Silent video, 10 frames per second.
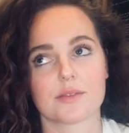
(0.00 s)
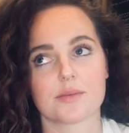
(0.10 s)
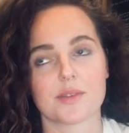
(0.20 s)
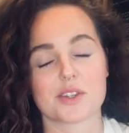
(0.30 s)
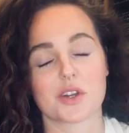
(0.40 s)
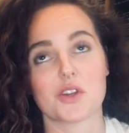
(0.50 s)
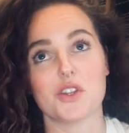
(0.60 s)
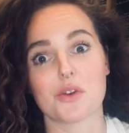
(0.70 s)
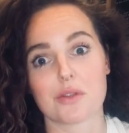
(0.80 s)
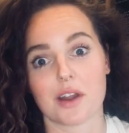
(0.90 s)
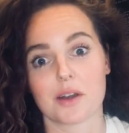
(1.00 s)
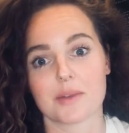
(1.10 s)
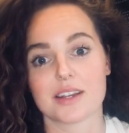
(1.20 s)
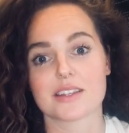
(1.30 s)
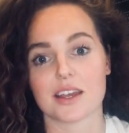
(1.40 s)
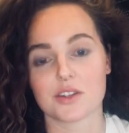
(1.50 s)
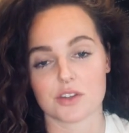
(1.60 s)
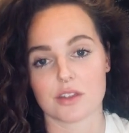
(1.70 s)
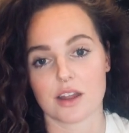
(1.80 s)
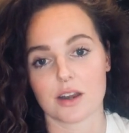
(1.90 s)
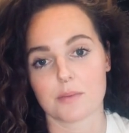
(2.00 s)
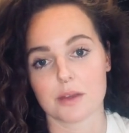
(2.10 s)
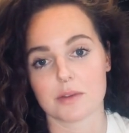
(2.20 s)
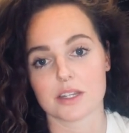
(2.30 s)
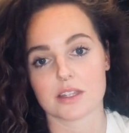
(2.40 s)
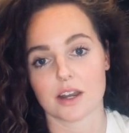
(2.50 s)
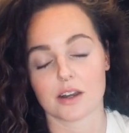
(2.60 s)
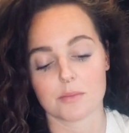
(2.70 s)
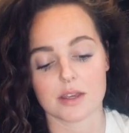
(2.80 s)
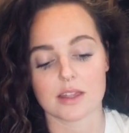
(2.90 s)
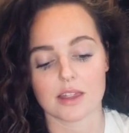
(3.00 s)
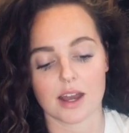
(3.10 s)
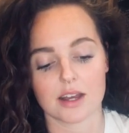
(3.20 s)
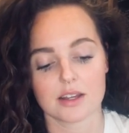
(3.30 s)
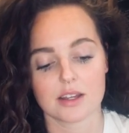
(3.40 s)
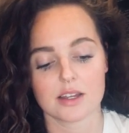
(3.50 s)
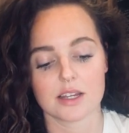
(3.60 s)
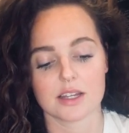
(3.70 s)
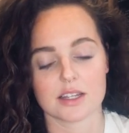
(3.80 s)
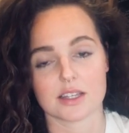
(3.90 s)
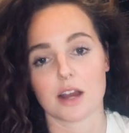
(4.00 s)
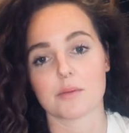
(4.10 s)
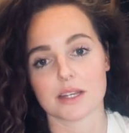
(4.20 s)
it's not new therapy, it's ancient therapy, but it's therapy that is now being